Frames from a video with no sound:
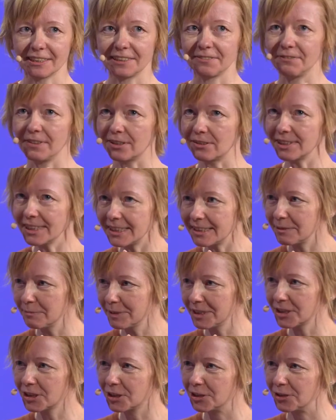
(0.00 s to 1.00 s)
very
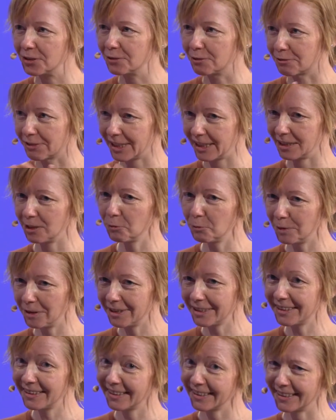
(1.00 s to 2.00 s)
similar to real
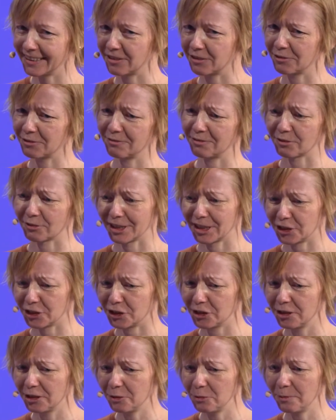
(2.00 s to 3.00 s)
vault, like
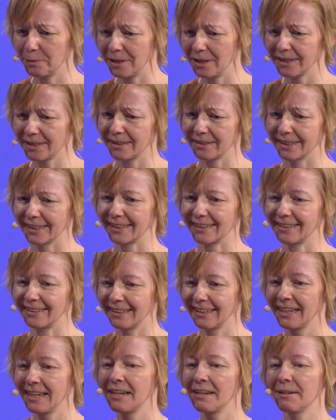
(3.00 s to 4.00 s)
traditional vault, like
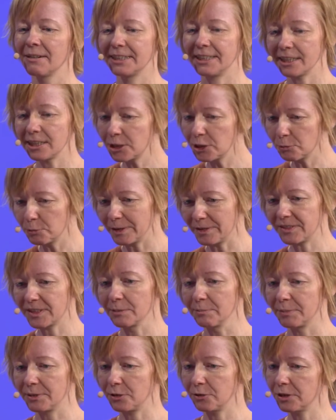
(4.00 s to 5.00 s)
dealing with
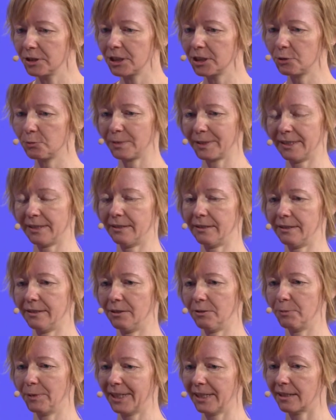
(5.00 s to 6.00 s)
computers,
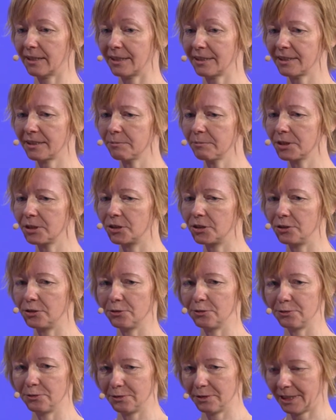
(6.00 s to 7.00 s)
we accustomed
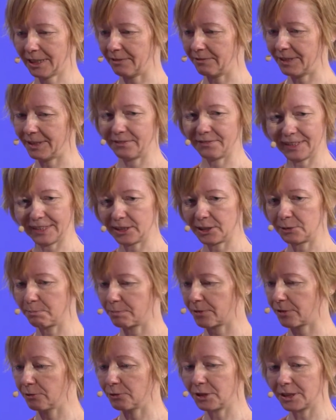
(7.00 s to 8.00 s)
to having these
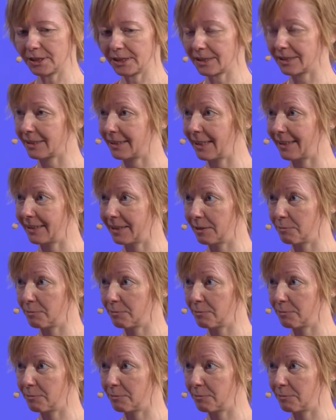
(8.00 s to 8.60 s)
processes done in